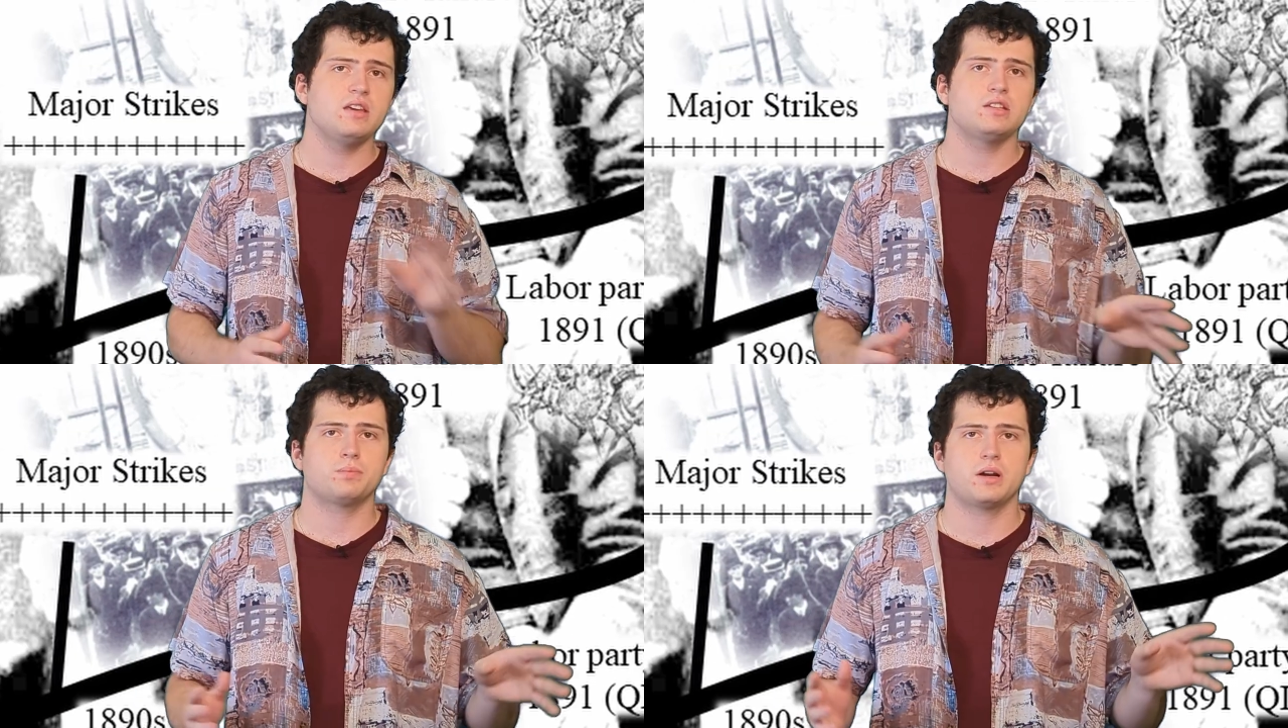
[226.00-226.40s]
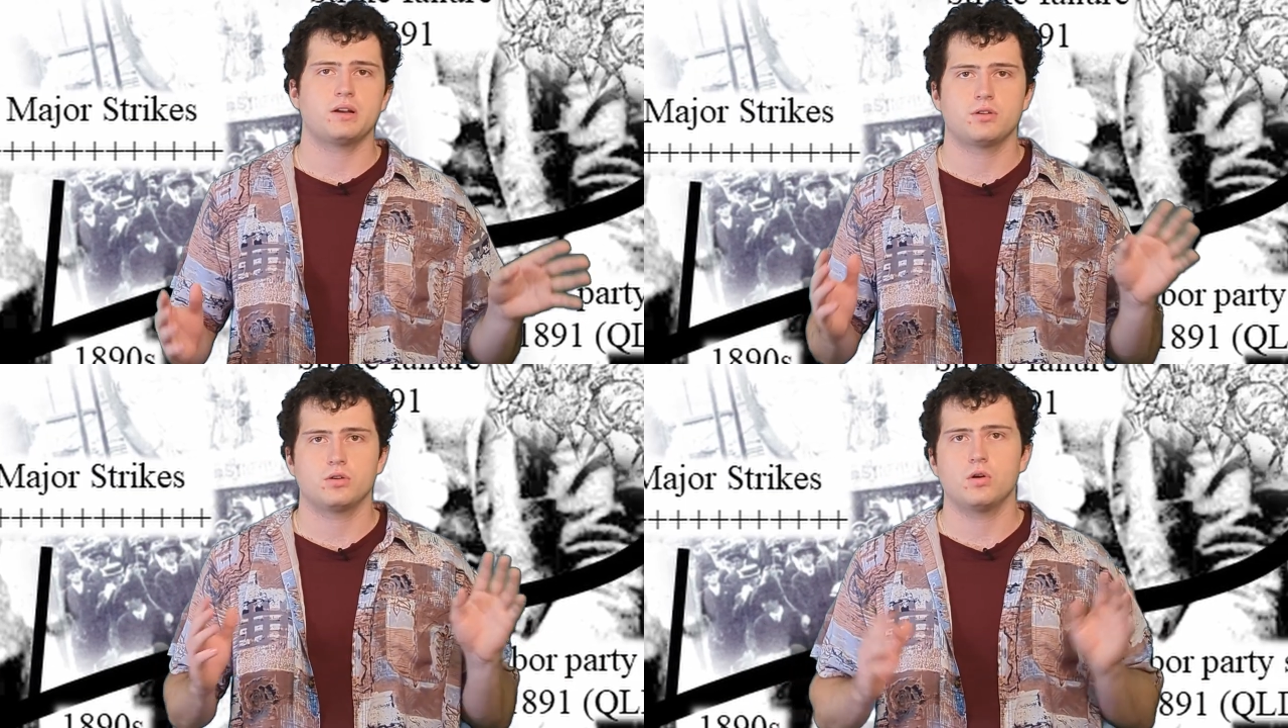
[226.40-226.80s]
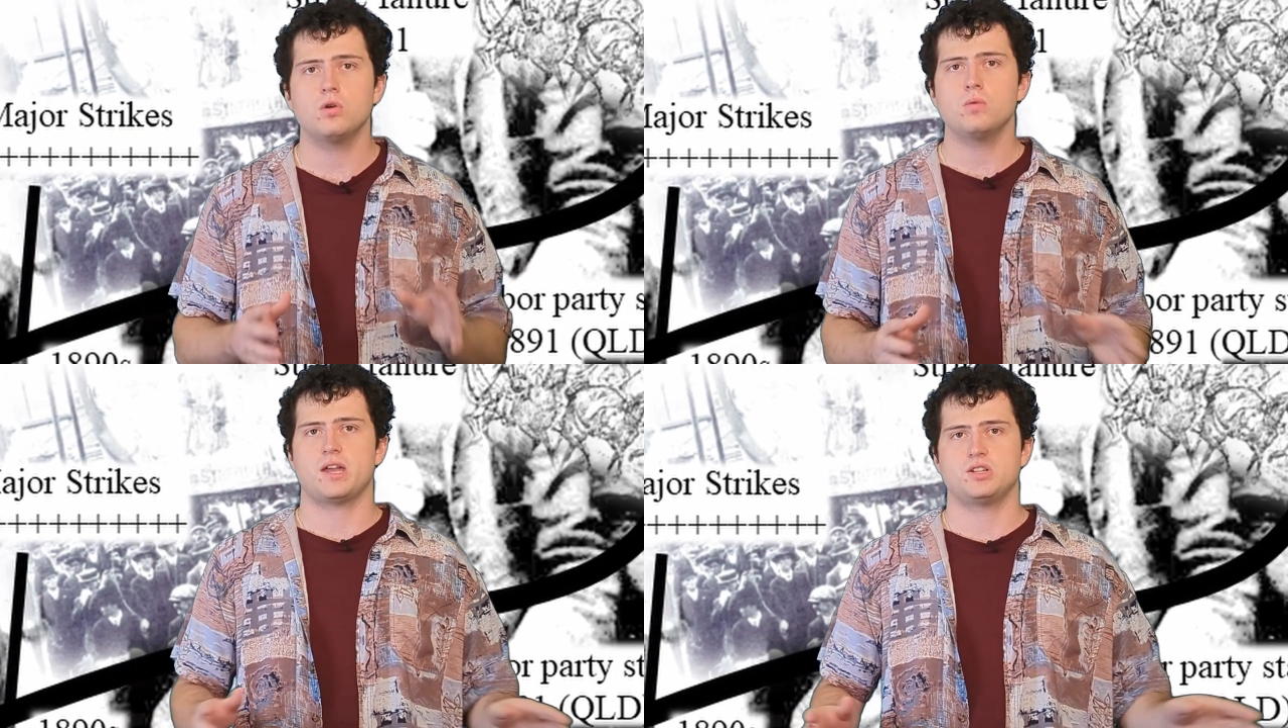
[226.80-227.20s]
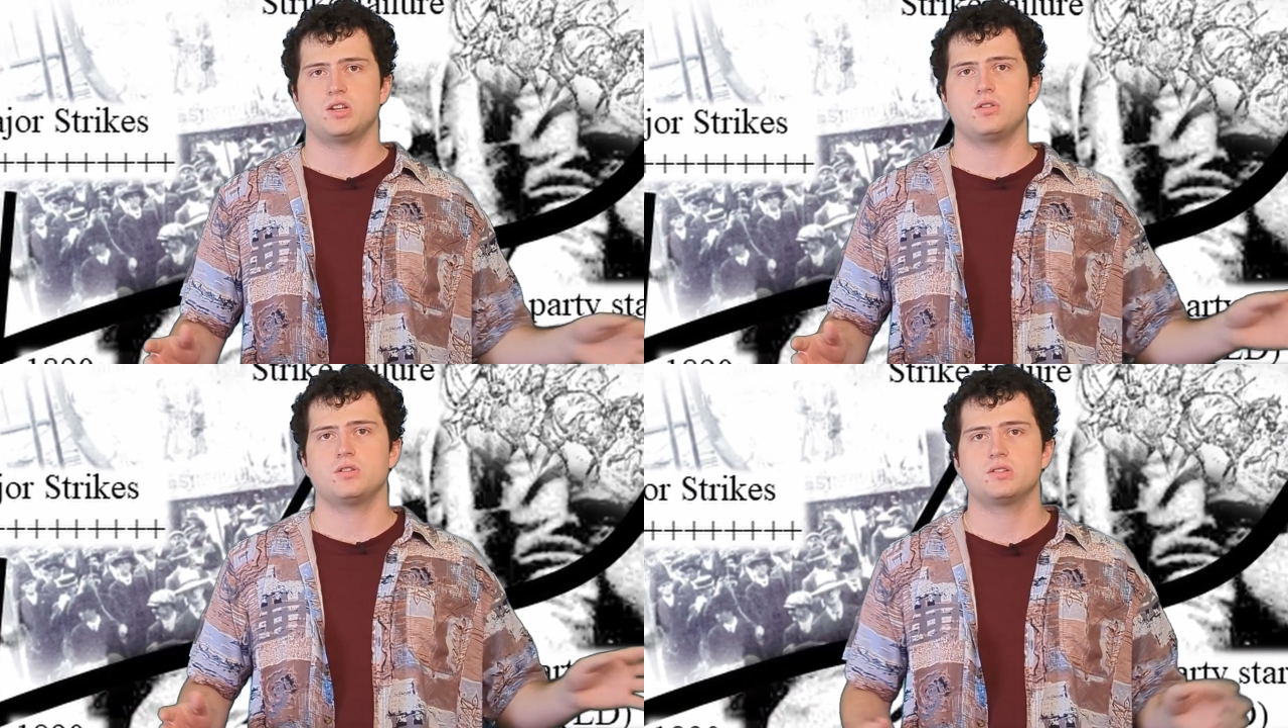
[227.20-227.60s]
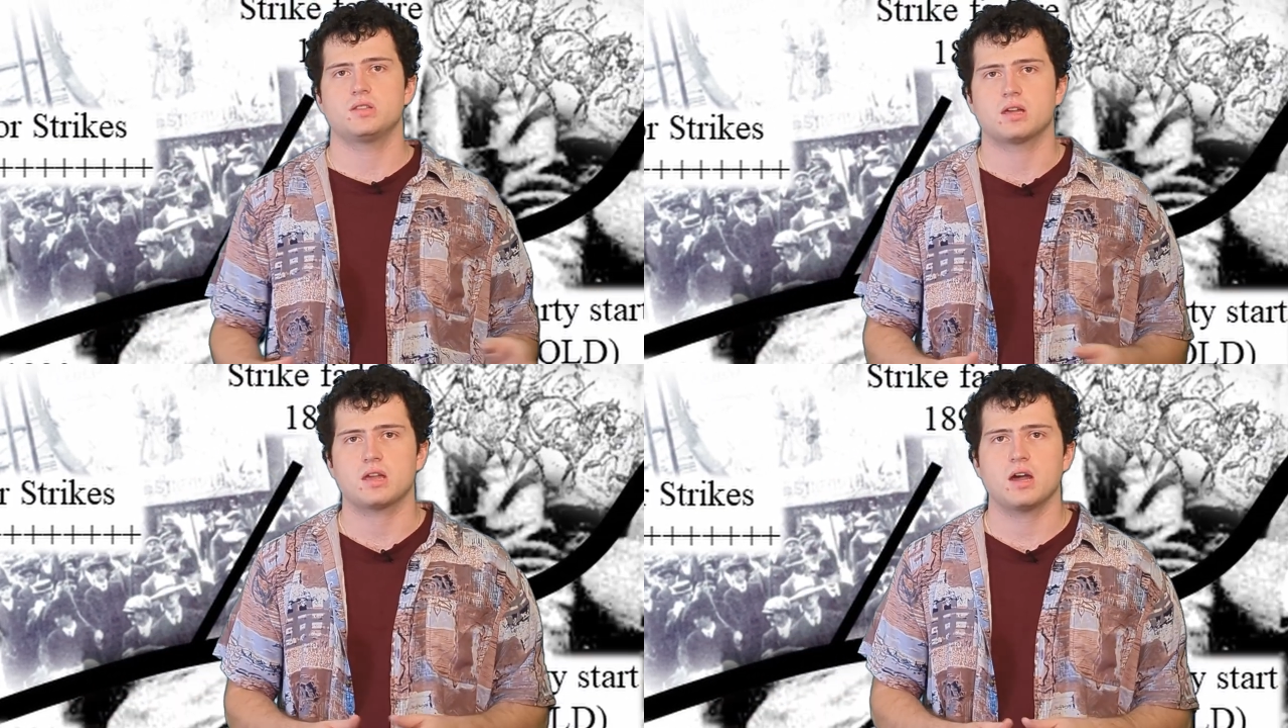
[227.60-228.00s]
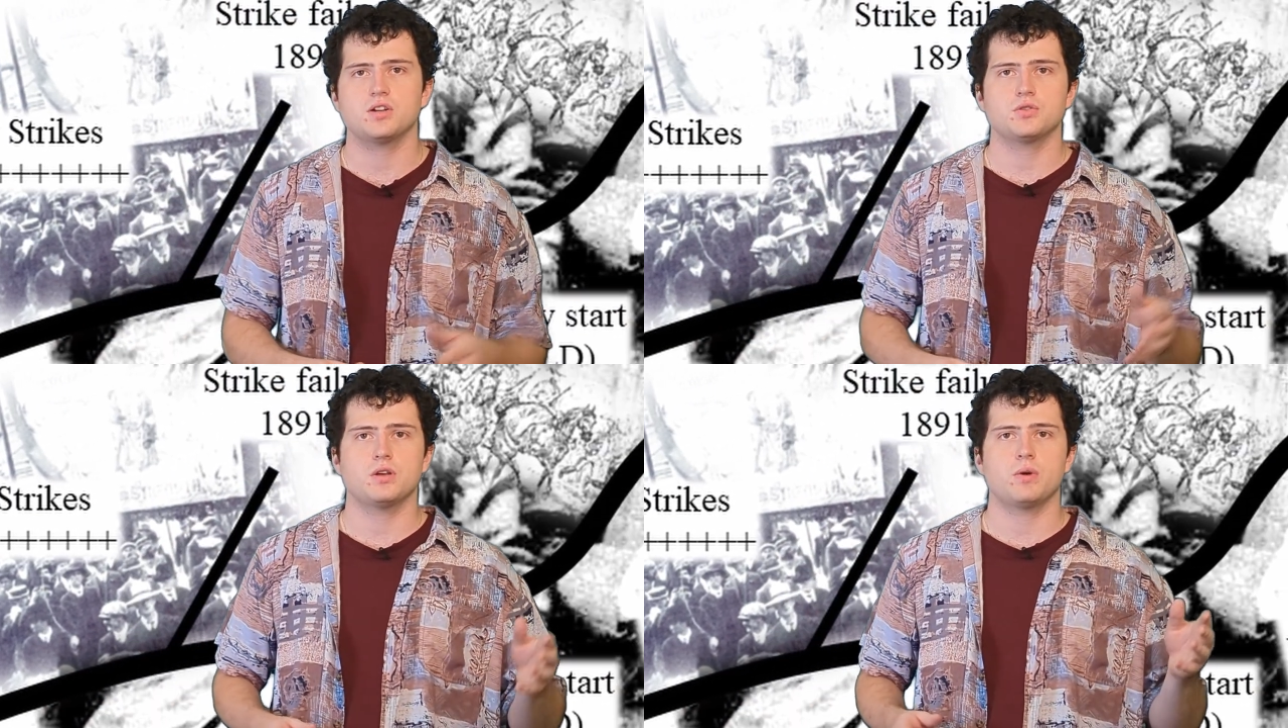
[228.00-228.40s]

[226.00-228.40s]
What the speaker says: This spread to all major unions in the country,